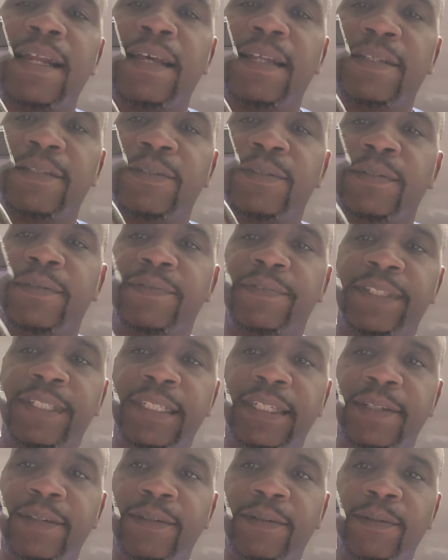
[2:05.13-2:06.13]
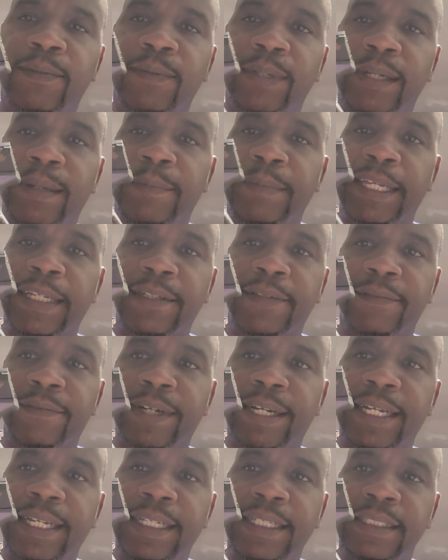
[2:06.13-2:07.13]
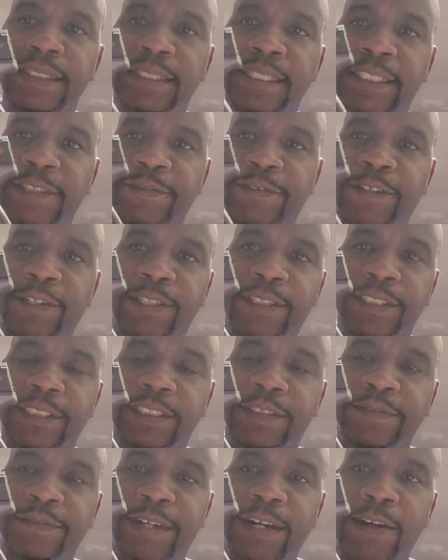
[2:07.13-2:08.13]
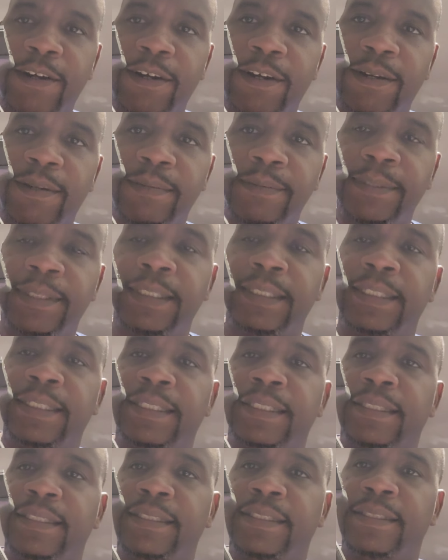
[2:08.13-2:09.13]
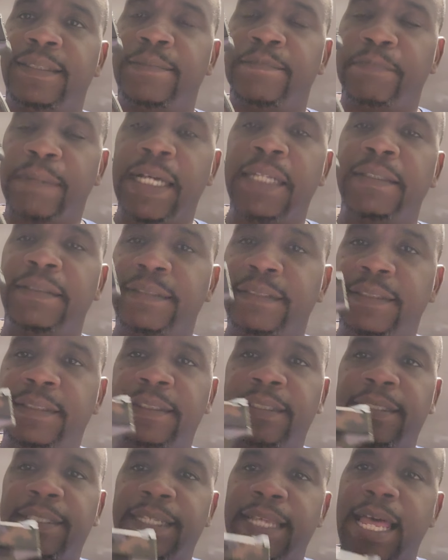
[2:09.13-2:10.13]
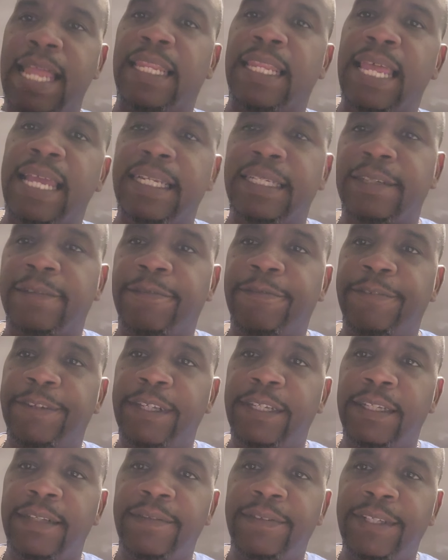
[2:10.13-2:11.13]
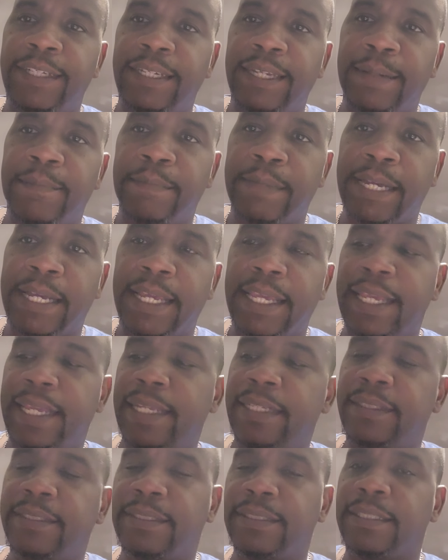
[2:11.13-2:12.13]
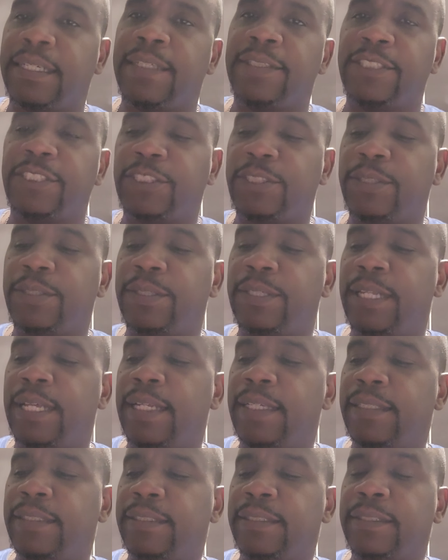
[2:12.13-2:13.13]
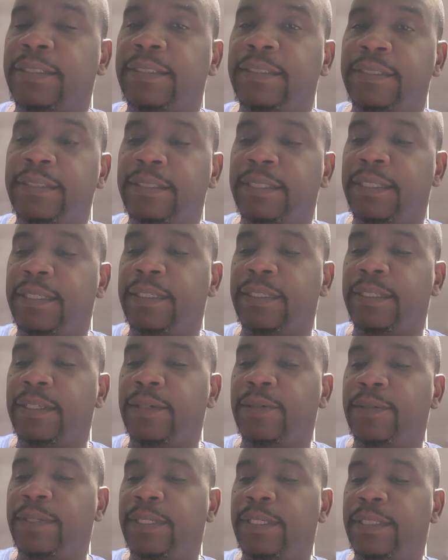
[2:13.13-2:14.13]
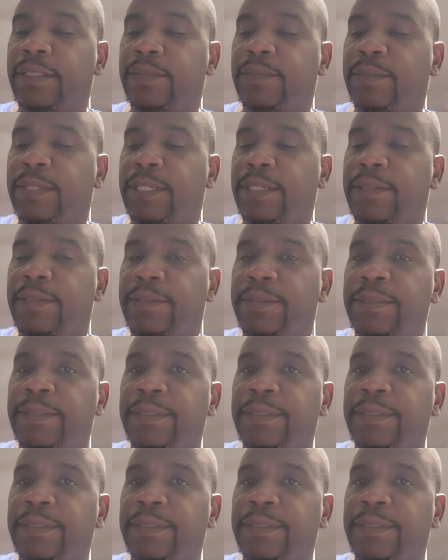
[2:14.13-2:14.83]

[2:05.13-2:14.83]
I'll do a video when I'm at the range as far as this firearm. But I like the feel of it in my hands. I'll show you that it's unloaded as well.